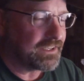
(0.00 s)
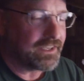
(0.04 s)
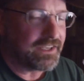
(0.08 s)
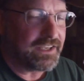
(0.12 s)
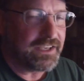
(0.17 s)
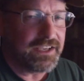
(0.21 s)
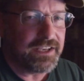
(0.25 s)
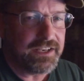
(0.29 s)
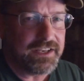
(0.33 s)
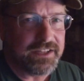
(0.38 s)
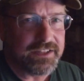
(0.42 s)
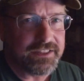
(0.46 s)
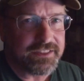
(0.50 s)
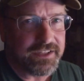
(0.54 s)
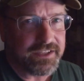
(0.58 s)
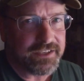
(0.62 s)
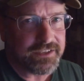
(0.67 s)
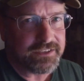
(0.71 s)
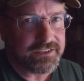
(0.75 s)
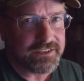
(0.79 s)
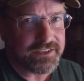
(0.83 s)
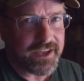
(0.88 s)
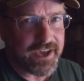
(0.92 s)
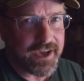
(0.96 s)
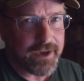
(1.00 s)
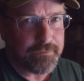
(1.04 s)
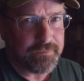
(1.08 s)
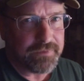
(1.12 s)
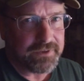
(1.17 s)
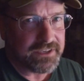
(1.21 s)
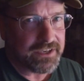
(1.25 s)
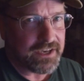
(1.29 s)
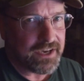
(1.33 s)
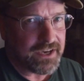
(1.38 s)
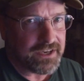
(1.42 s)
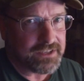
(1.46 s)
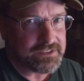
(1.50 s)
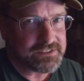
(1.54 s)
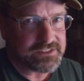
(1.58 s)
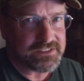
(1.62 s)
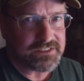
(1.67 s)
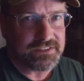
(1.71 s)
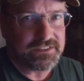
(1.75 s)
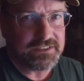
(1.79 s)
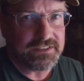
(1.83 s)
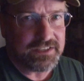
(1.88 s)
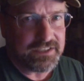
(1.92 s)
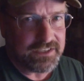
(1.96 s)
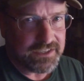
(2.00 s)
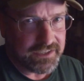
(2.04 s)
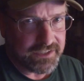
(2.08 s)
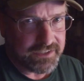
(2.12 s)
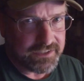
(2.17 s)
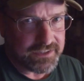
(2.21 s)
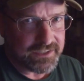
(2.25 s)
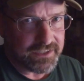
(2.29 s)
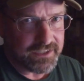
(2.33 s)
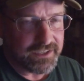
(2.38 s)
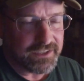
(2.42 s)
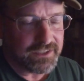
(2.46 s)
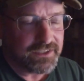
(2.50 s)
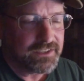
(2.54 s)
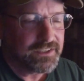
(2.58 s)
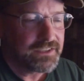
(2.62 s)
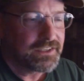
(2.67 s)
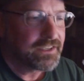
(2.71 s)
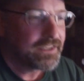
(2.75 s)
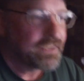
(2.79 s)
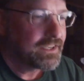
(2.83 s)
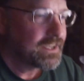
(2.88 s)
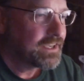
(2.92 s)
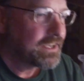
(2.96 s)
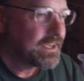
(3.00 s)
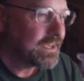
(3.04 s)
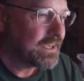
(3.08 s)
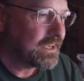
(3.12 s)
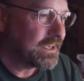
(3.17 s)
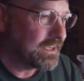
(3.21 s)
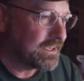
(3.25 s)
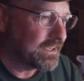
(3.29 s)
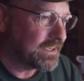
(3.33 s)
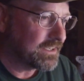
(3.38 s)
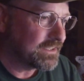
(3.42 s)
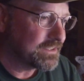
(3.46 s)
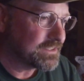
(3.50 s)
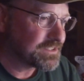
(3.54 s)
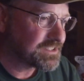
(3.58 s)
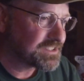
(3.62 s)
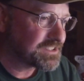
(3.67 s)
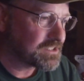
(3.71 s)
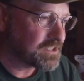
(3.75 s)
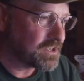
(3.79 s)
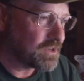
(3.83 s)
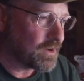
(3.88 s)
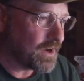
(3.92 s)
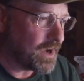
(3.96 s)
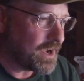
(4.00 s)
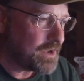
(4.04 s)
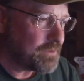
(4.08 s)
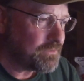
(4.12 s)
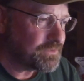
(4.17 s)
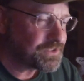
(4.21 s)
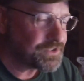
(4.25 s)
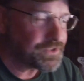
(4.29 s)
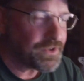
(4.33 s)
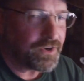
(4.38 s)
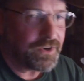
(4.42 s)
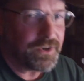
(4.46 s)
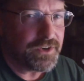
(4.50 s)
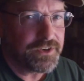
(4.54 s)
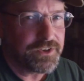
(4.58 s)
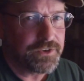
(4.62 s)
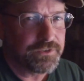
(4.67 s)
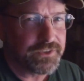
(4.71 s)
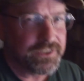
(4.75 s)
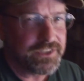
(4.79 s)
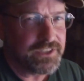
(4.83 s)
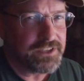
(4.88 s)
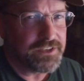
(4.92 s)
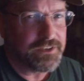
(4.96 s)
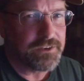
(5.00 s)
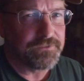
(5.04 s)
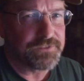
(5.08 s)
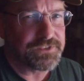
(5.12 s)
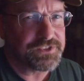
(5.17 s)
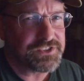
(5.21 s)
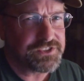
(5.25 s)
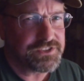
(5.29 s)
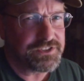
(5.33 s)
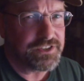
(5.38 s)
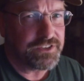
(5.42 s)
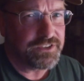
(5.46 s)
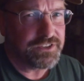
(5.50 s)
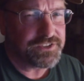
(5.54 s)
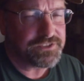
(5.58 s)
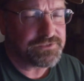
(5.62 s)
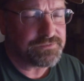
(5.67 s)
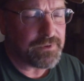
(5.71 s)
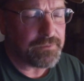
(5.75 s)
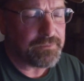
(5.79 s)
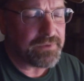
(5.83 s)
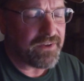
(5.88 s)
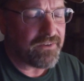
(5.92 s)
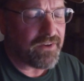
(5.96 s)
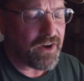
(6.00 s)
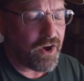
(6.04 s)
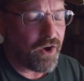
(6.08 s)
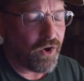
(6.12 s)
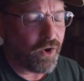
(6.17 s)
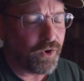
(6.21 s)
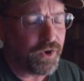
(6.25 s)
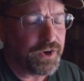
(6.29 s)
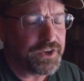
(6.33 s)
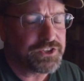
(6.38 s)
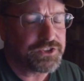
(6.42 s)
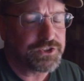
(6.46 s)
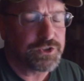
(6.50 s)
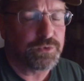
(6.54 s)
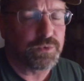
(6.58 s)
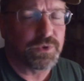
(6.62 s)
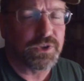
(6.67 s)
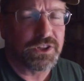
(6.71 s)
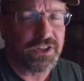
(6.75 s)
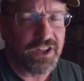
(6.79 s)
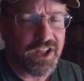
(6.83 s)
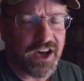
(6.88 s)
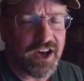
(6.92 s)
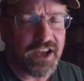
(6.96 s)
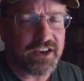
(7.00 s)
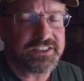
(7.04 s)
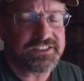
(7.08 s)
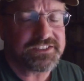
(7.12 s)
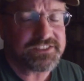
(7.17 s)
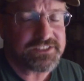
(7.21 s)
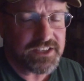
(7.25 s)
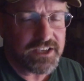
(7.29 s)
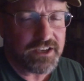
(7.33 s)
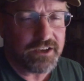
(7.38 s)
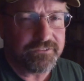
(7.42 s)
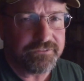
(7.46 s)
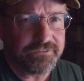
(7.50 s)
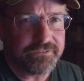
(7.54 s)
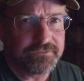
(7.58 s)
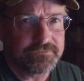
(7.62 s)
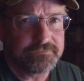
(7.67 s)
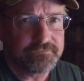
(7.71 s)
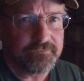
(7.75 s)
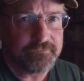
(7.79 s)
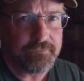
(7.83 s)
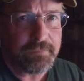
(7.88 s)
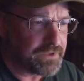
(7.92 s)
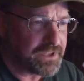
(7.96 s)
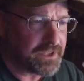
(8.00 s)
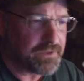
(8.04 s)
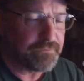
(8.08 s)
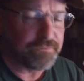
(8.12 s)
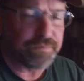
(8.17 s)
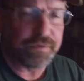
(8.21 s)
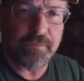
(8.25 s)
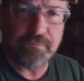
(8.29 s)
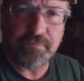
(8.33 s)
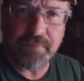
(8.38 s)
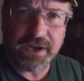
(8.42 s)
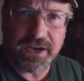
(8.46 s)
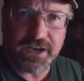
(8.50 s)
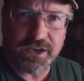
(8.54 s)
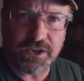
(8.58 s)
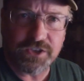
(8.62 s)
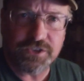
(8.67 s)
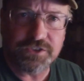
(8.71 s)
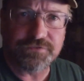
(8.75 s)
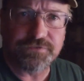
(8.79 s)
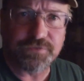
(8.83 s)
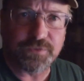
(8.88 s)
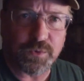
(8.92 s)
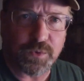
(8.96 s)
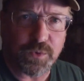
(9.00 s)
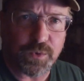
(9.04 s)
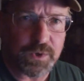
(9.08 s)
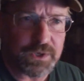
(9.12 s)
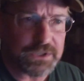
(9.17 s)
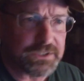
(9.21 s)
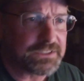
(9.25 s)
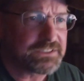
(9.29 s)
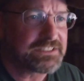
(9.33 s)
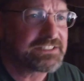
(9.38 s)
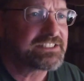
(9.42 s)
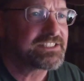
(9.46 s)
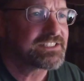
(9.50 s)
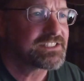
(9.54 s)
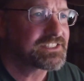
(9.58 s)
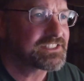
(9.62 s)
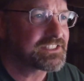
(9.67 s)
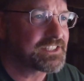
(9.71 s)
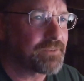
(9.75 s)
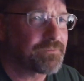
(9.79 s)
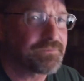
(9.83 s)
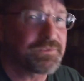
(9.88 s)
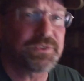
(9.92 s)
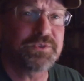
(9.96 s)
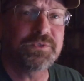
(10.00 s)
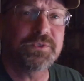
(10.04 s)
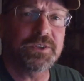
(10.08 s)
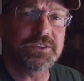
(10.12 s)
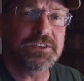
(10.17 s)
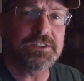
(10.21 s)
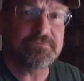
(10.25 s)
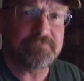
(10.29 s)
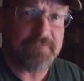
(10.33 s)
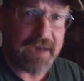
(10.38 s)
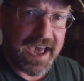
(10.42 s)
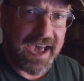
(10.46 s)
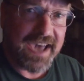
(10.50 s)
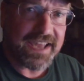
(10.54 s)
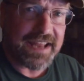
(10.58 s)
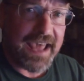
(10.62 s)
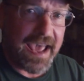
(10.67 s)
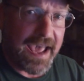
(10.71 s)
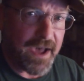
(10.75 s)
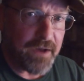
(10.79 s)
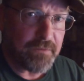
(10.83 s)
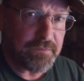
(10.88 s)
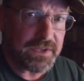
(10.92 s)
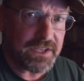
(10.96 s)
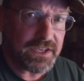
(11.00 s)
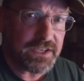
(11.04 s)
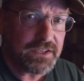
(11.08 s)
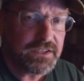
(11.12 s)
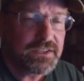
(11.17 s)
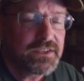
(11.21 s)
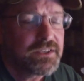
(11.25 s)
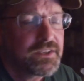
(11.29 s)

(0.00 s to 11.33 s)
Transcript: Anything could happen, guys. Anything. And so I'm starting to get in a serious, I mean, I already do a lot of stuff, being prepared for something really bad happening.